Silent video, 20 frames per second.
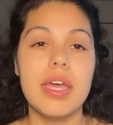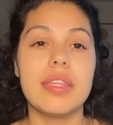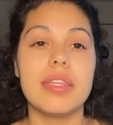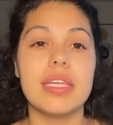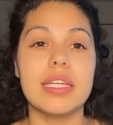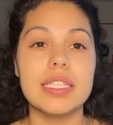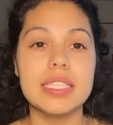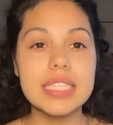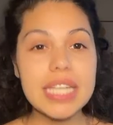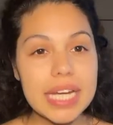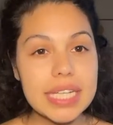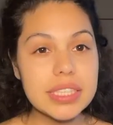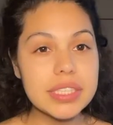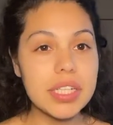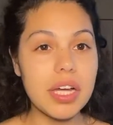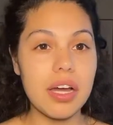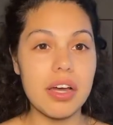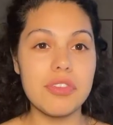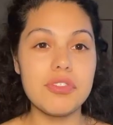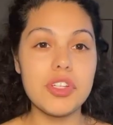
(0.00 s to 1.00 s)
The intent
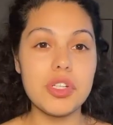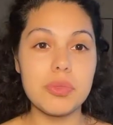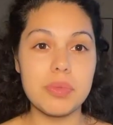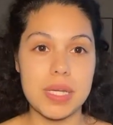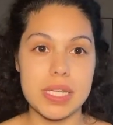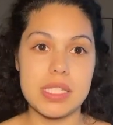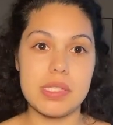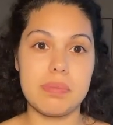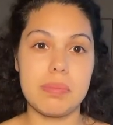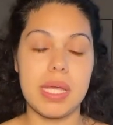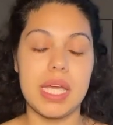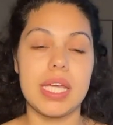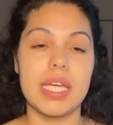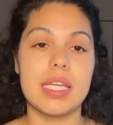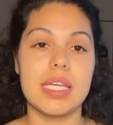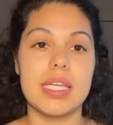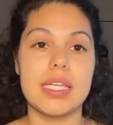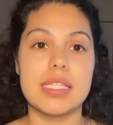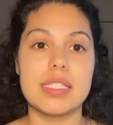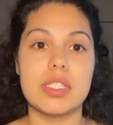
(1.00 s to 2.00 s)
of your
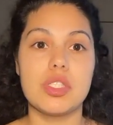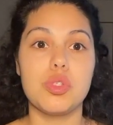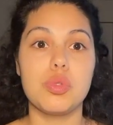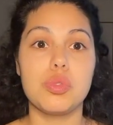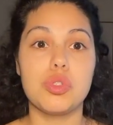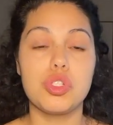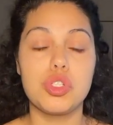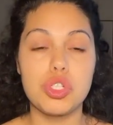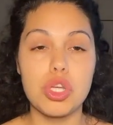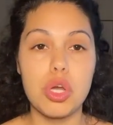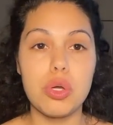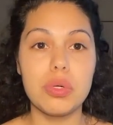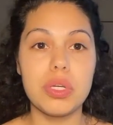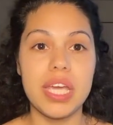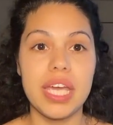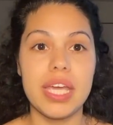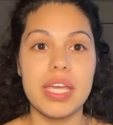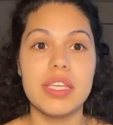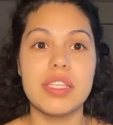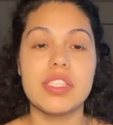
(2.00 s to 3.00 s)
resume is to
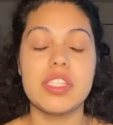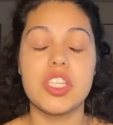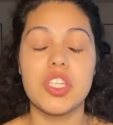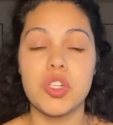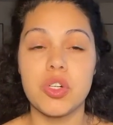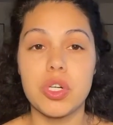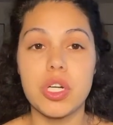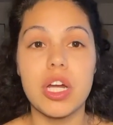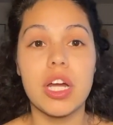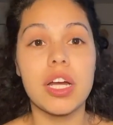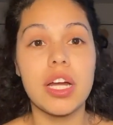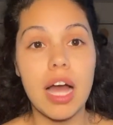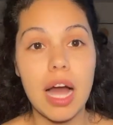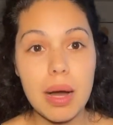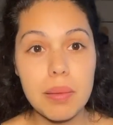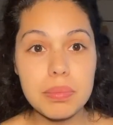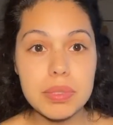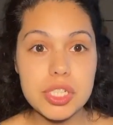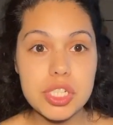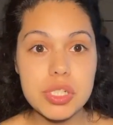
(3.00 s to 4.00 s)
showcase your
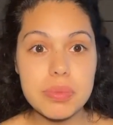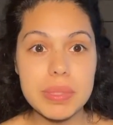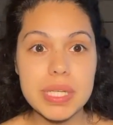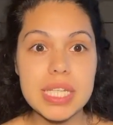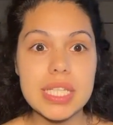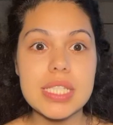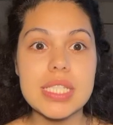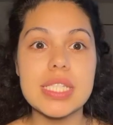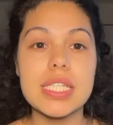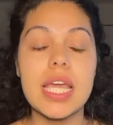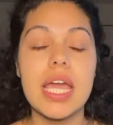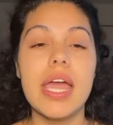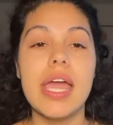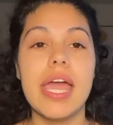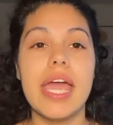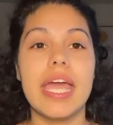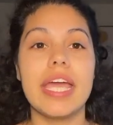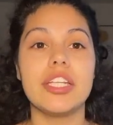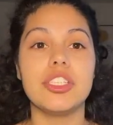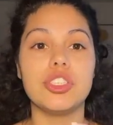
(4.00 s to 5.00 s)
accomplishments
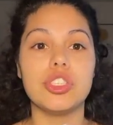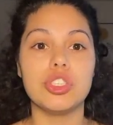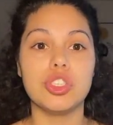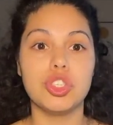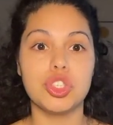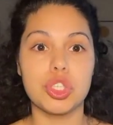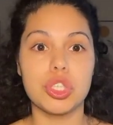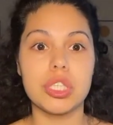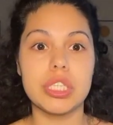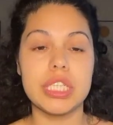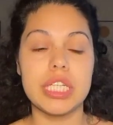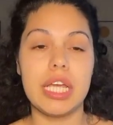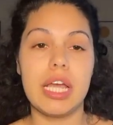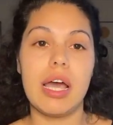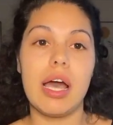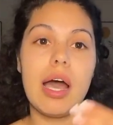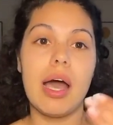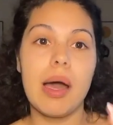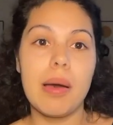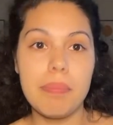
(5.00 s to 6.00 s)
and your
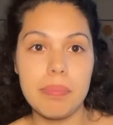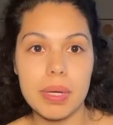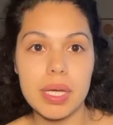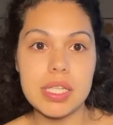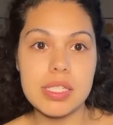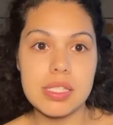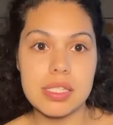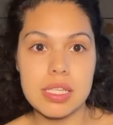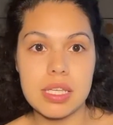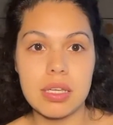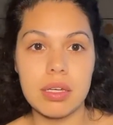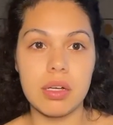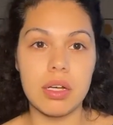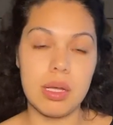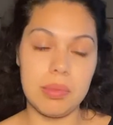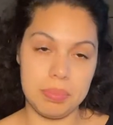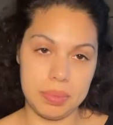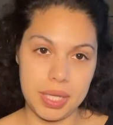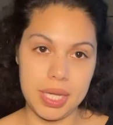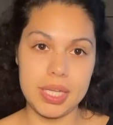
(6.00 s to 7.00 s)
journey up until
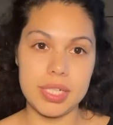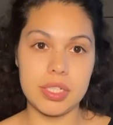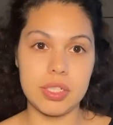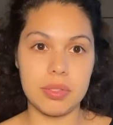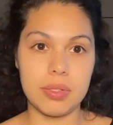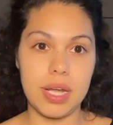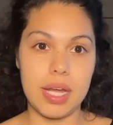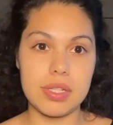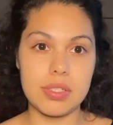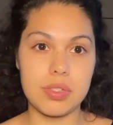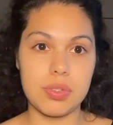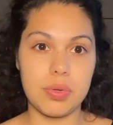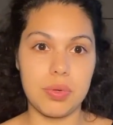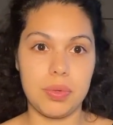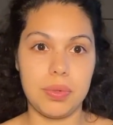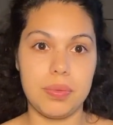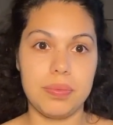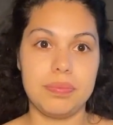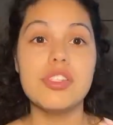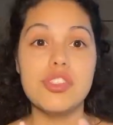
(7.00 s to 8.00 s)
applying to grad
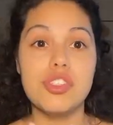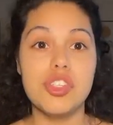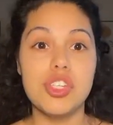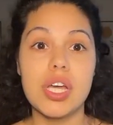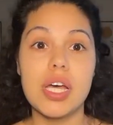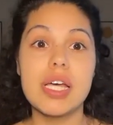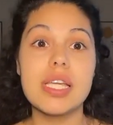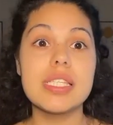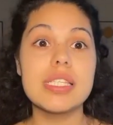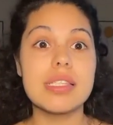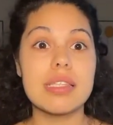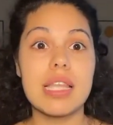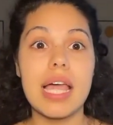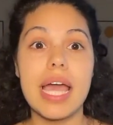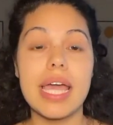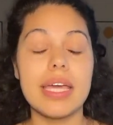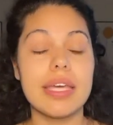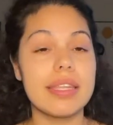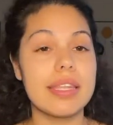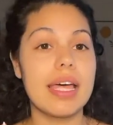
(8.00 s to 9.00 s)
school. Just
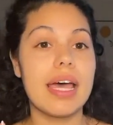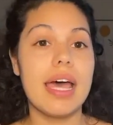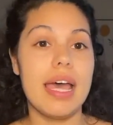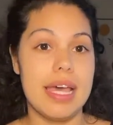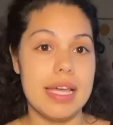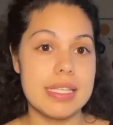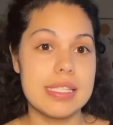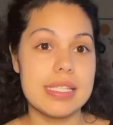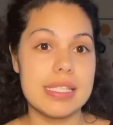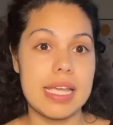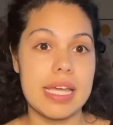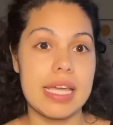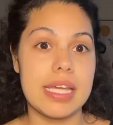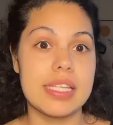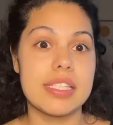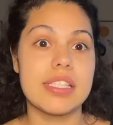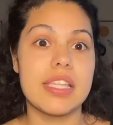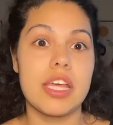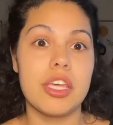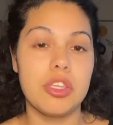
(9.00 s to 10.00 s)
like the
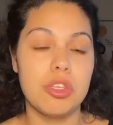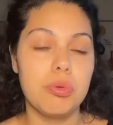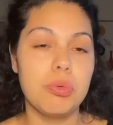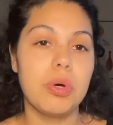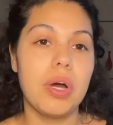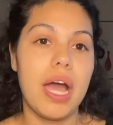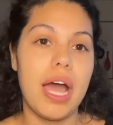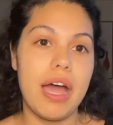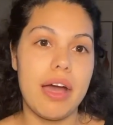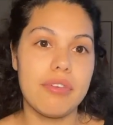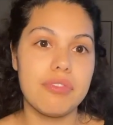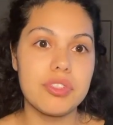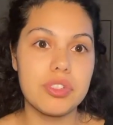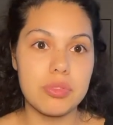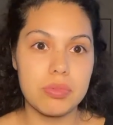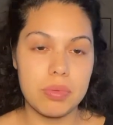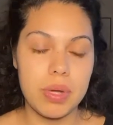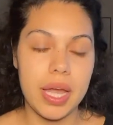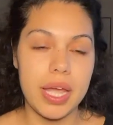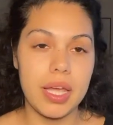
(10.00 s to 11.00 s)
essays that you will have to
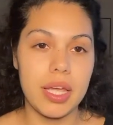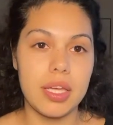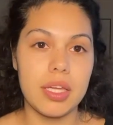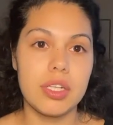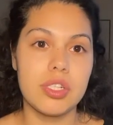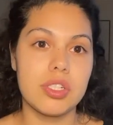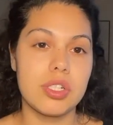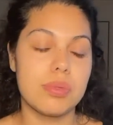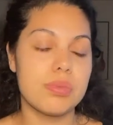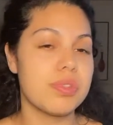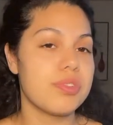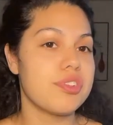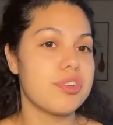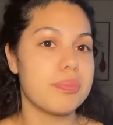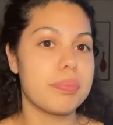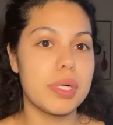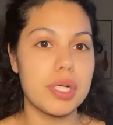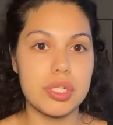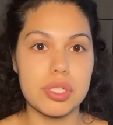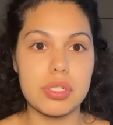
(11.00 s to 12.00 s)
write in terms of your
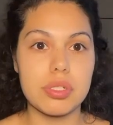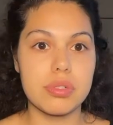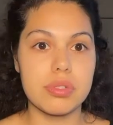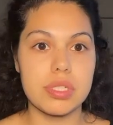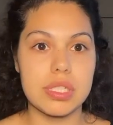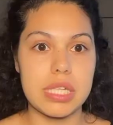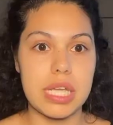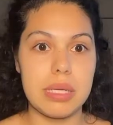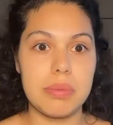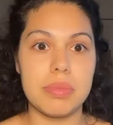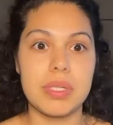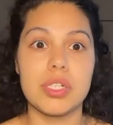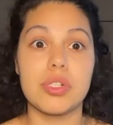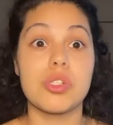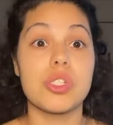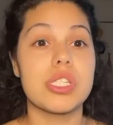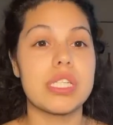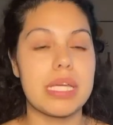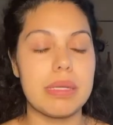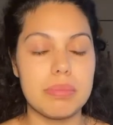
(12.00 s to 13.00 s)
personal statement or
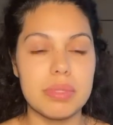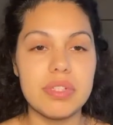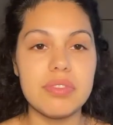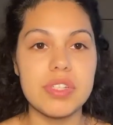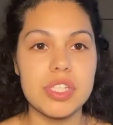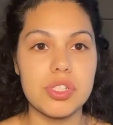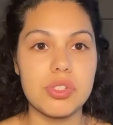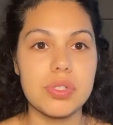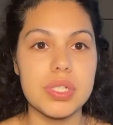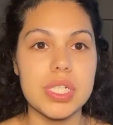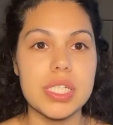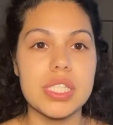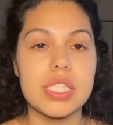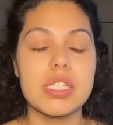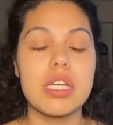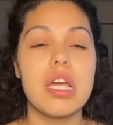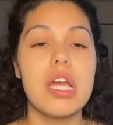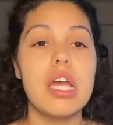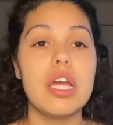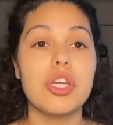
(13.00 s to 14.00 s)
statement of interest,
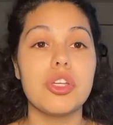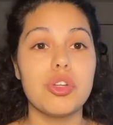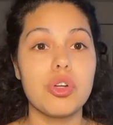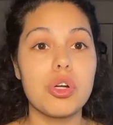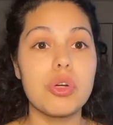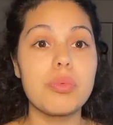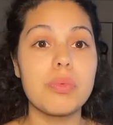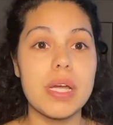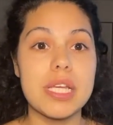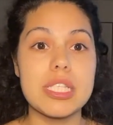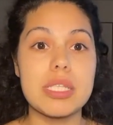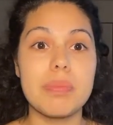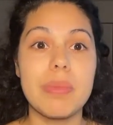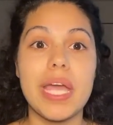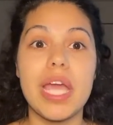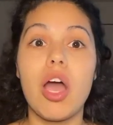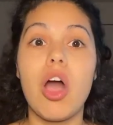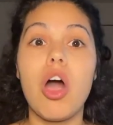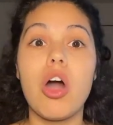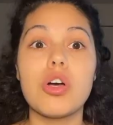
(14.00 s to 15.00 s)
your
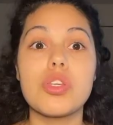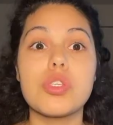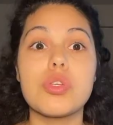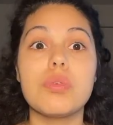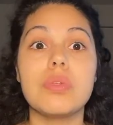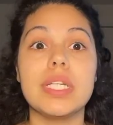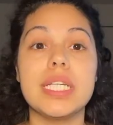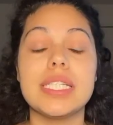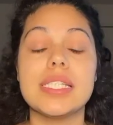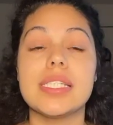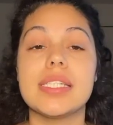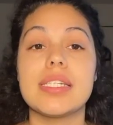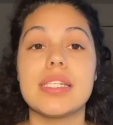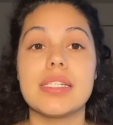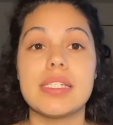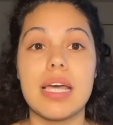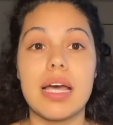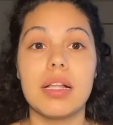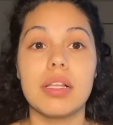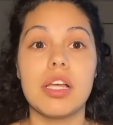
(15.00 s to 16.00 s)
resume also needs to
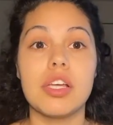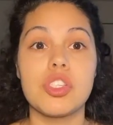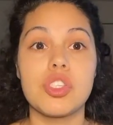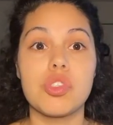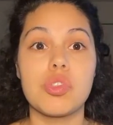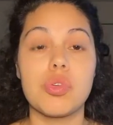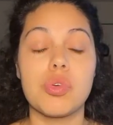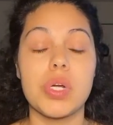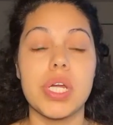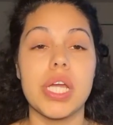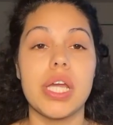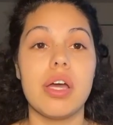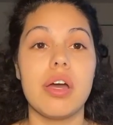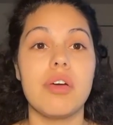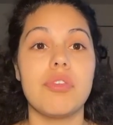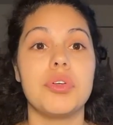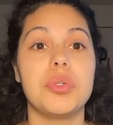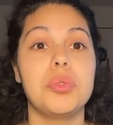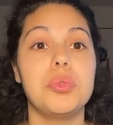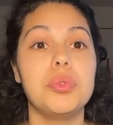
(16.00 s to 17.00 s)
tell a story
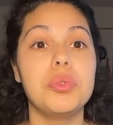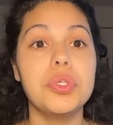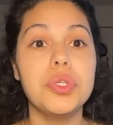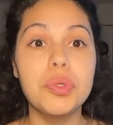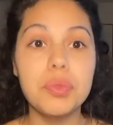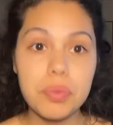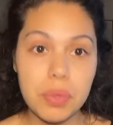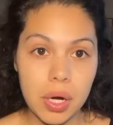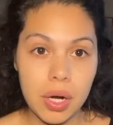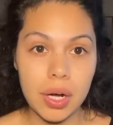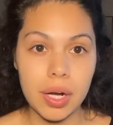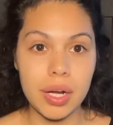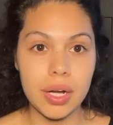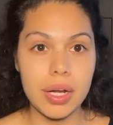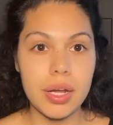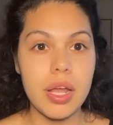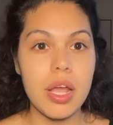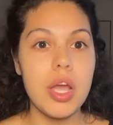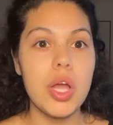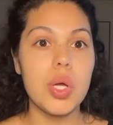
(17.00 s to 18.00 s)
of who you are,
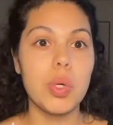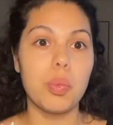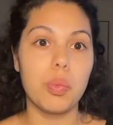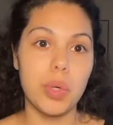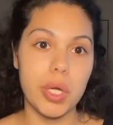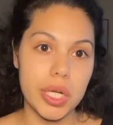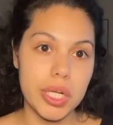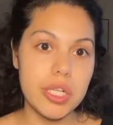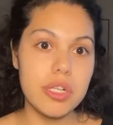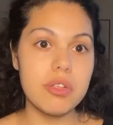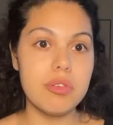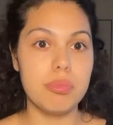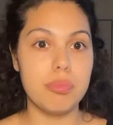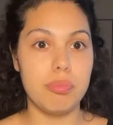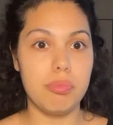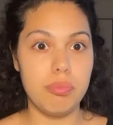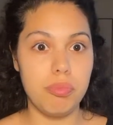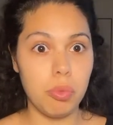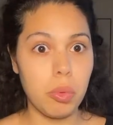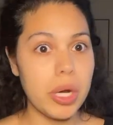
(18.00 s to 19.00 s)
where
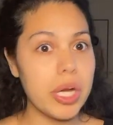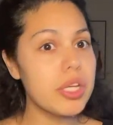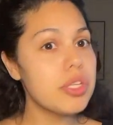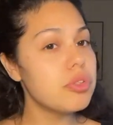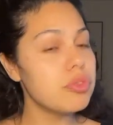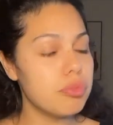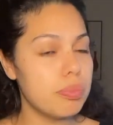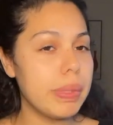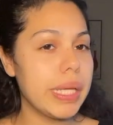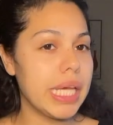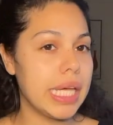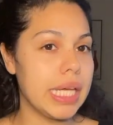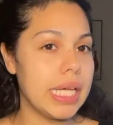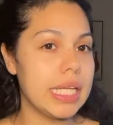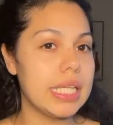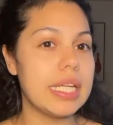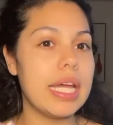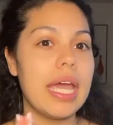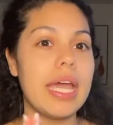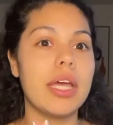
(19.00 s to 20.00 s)
you've
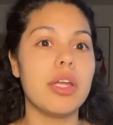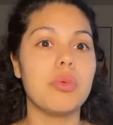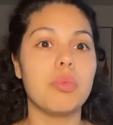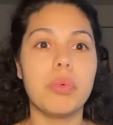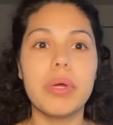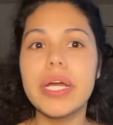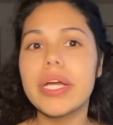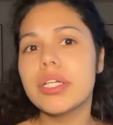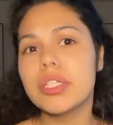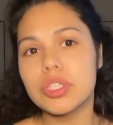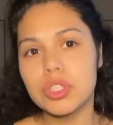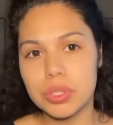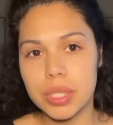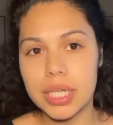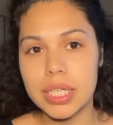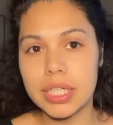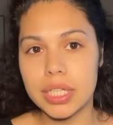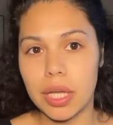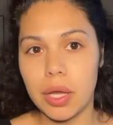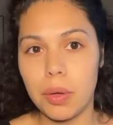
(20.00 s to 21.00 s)
been, and where you're trying
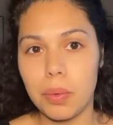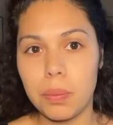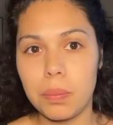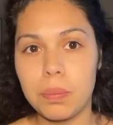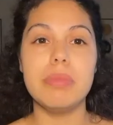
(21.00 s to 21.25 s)
to go.